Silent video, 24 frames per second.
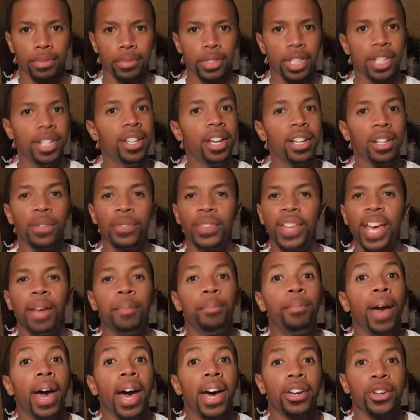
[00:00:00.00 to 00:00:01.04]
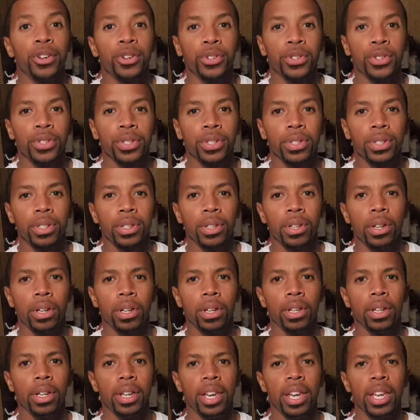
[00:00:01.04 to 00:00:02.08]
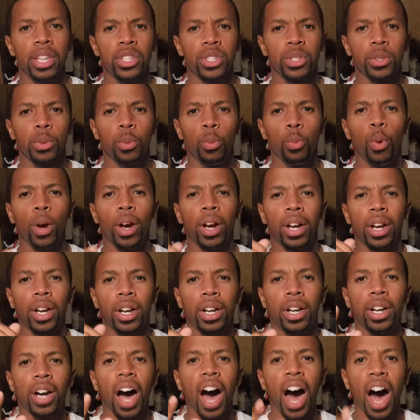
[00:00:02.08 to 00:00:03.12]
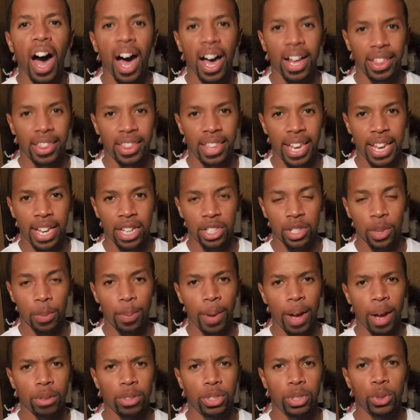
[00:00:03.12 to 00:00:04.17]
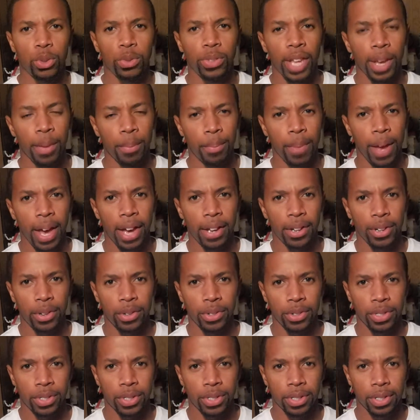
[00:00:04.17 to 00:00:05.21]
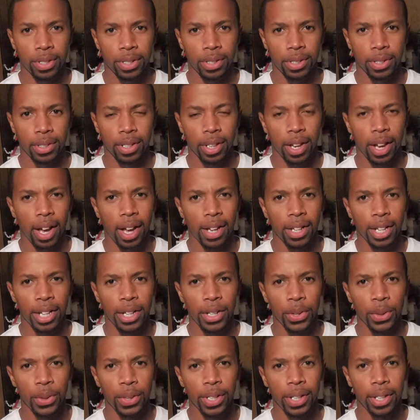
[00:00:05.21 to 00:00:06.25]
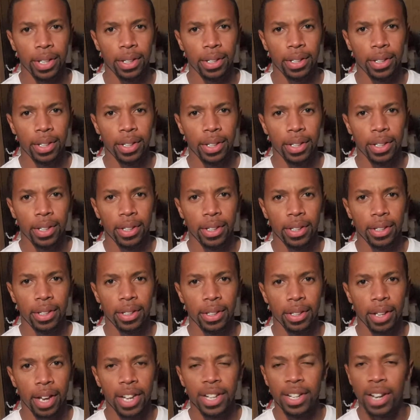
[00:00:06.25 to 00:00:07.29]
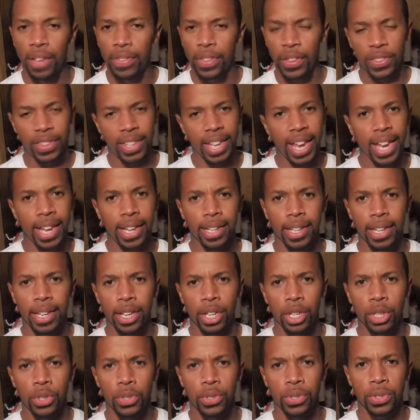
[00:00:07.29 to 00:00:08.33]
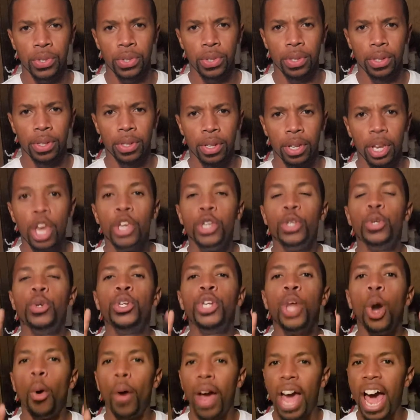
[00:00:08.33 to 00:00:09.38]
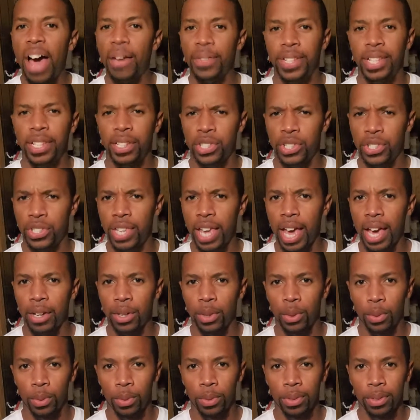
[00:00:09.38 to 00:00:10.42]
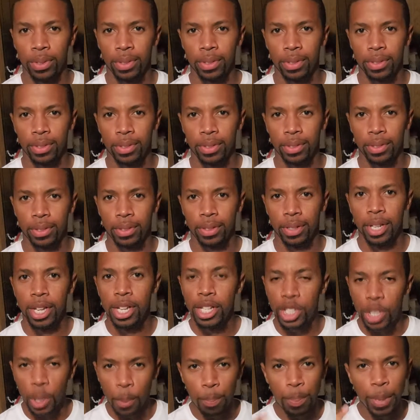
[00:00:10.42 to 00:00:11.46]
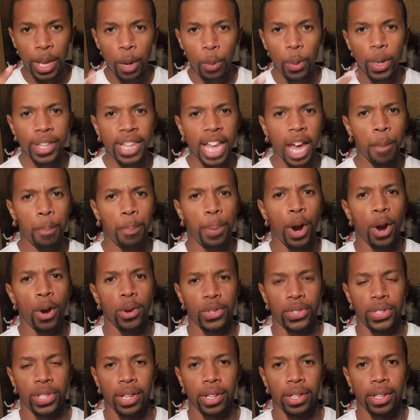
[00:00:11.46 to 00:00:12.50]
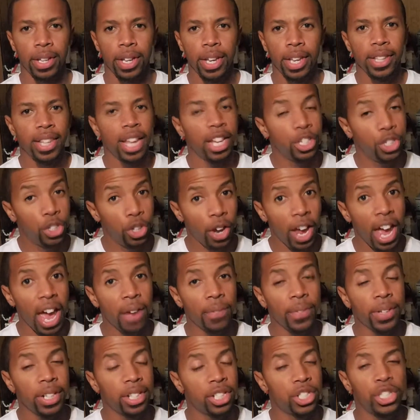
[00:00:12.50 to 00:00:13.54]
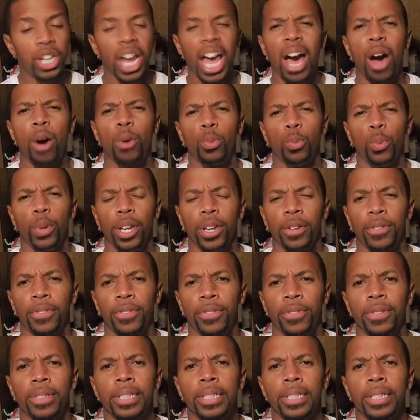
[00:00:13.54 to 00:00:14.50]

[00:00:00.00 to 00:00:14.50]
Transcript: None of that matters. It's what God thinks about you that matters. Hallelujah. Another thing is you don't have to settle to be with that person that you're having a child with.